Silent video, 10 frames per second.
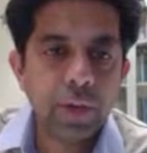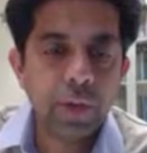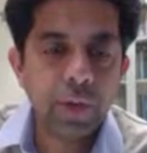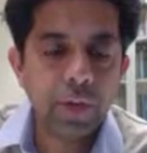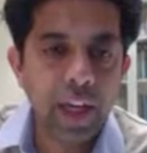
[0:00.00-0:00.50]

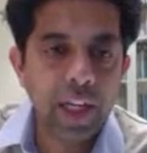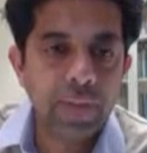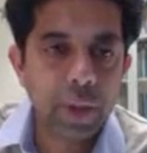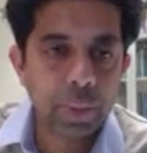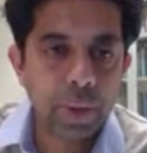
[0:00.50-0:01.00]
for, for
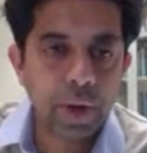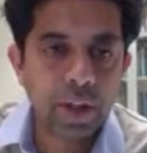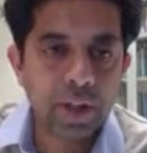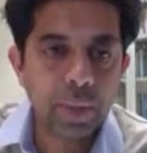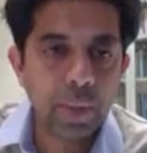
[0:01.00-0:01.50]
individual
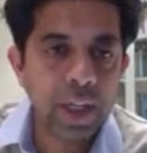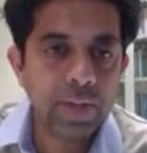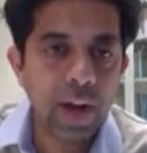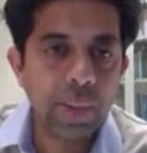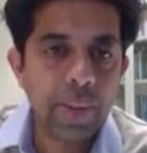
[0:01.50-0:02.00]
products that we're
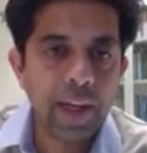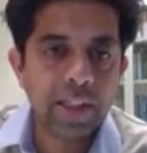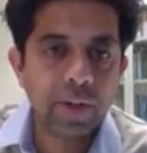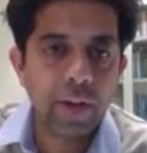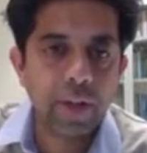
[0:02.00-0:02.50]
developing
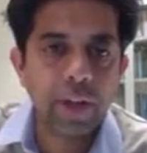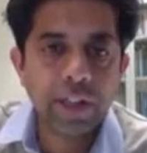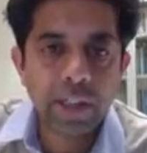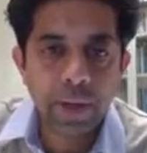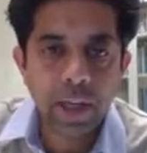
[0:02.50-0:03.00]
is around
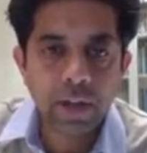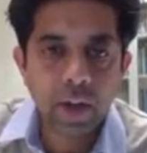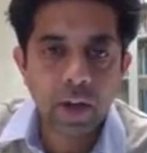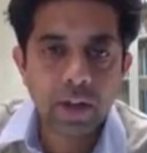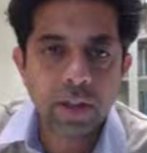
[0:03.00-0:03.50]
$30 million,
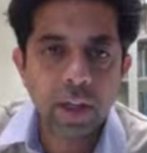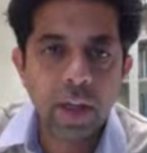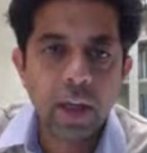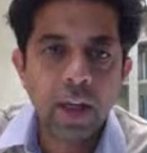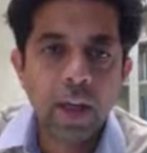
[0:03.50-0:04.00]
uh,
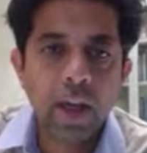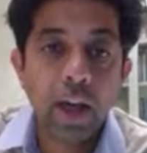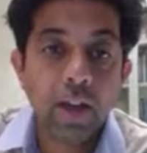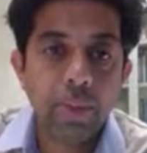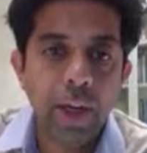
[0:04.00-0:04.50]

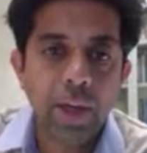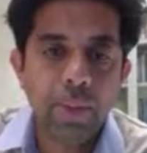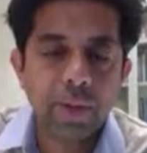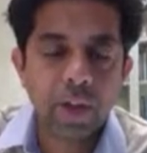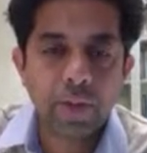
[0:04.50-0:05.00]
and the
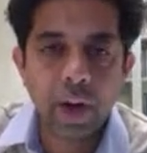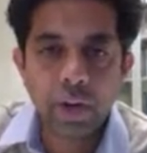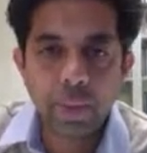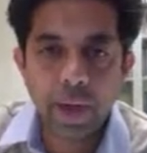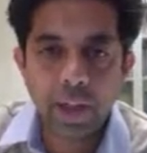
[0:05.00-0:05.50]
mean was over
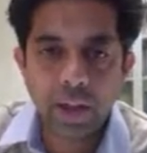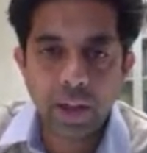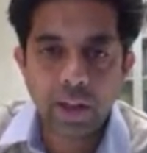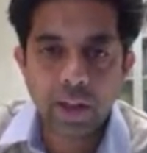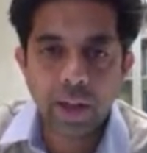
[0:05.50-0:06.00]
$100 million.
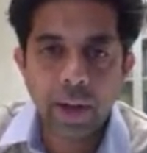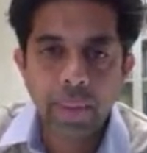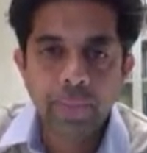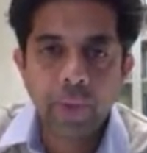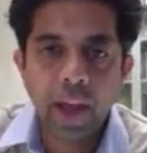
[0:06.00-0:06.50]

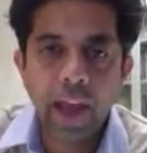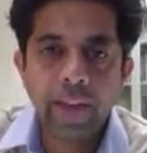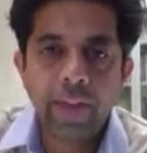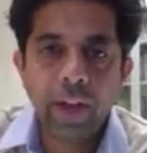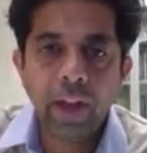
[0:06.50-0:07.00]

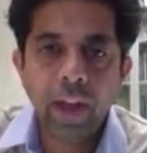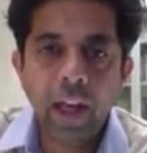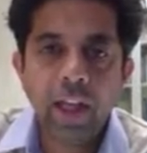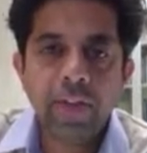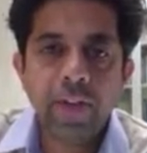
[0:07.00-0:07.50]
And
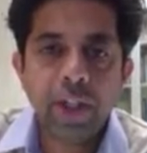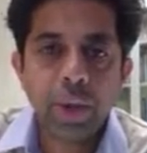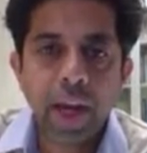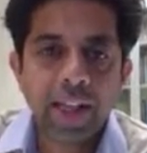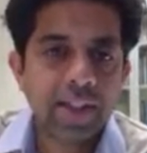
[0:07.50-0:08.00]
the
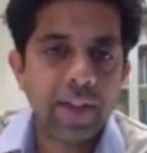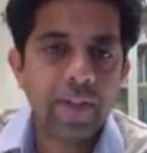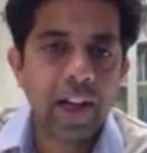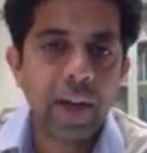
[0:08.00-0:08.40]
individual asset